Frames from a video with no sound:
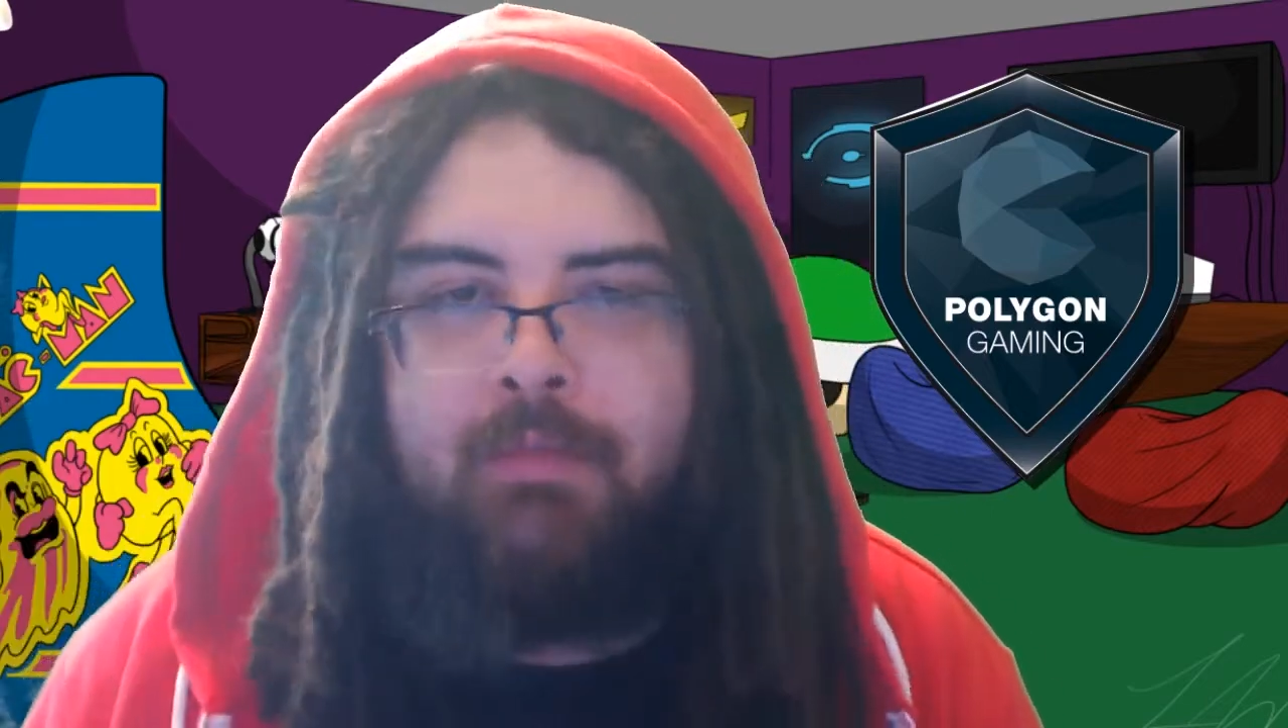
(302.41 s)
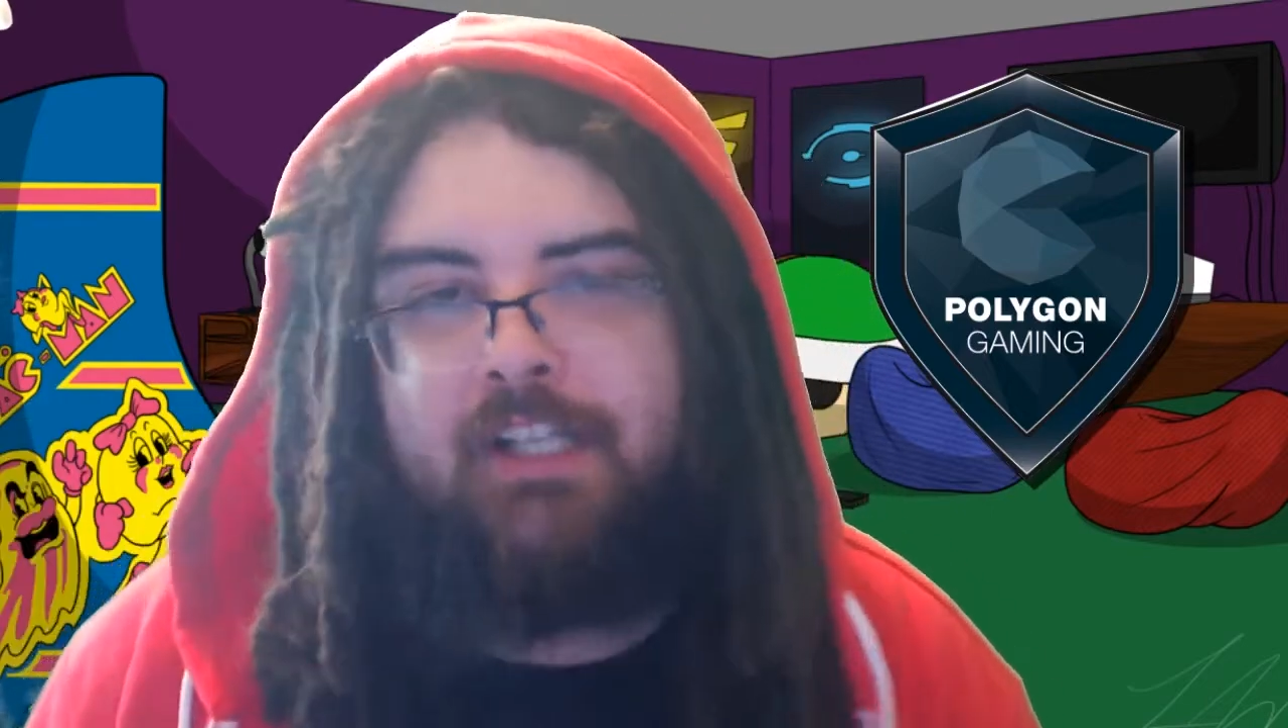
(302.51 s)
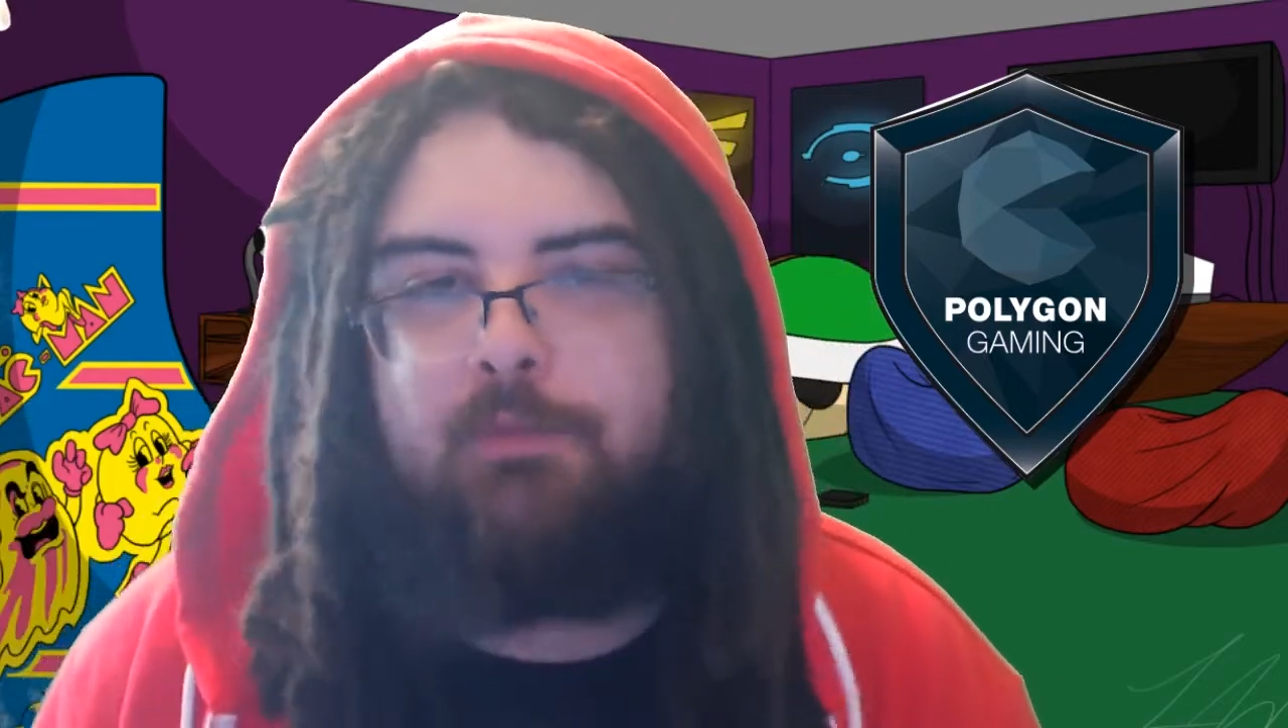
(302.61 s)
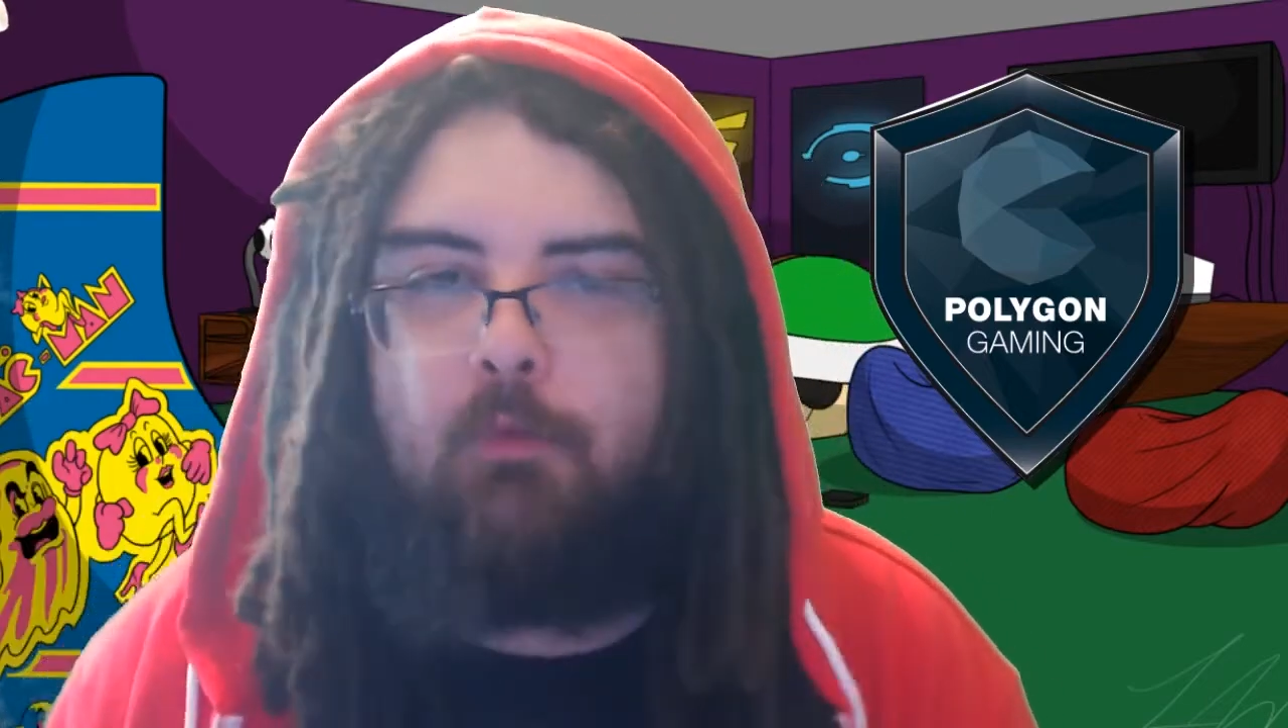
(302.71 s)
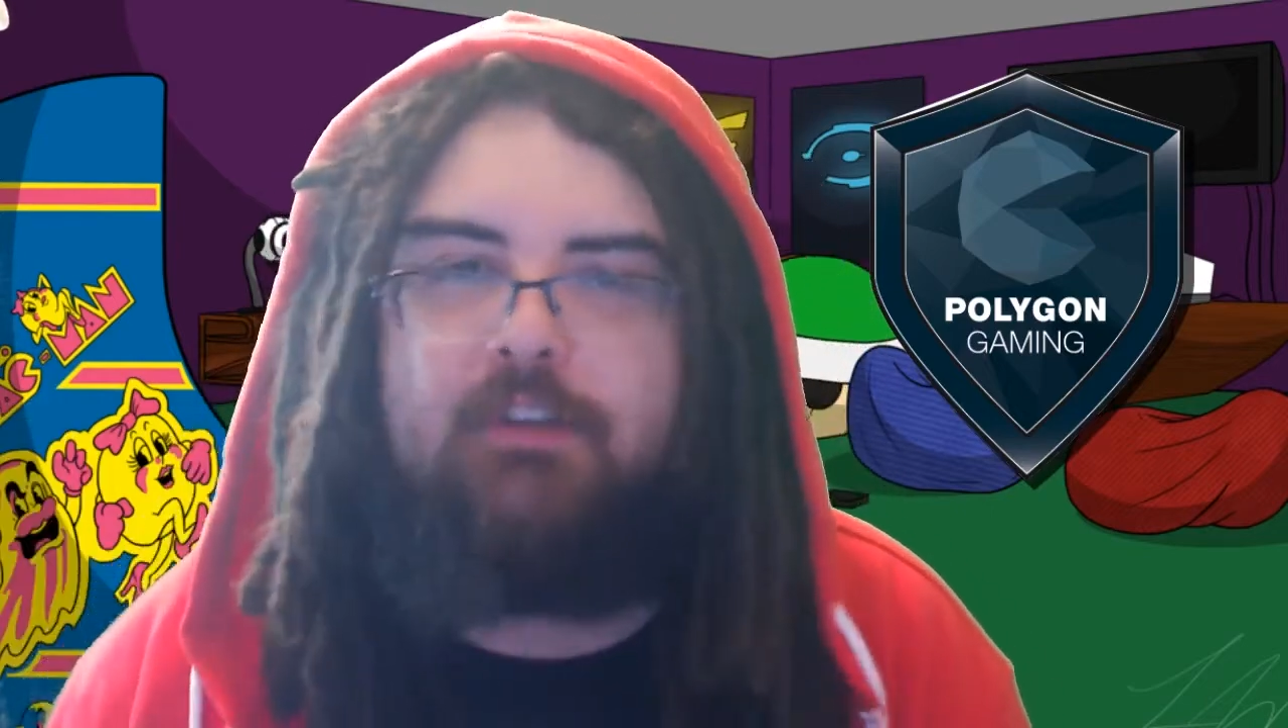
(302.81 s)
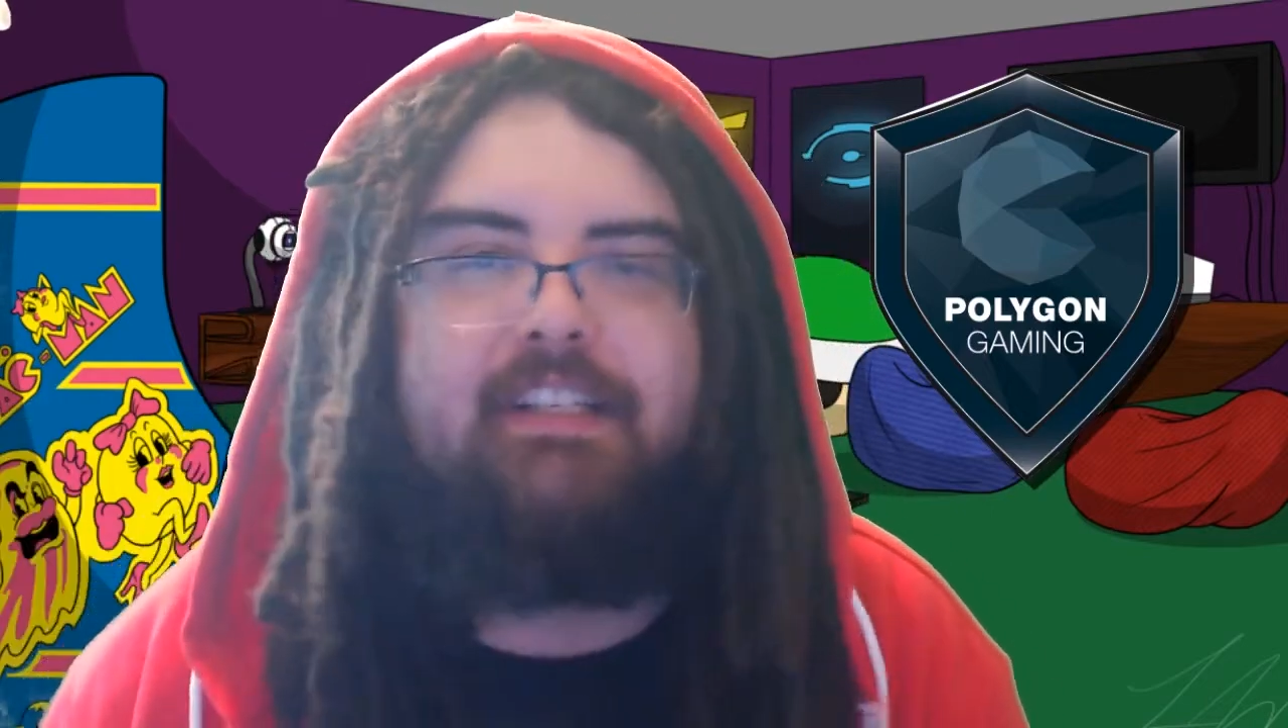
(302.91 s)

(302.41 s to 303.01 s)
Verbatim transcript: much more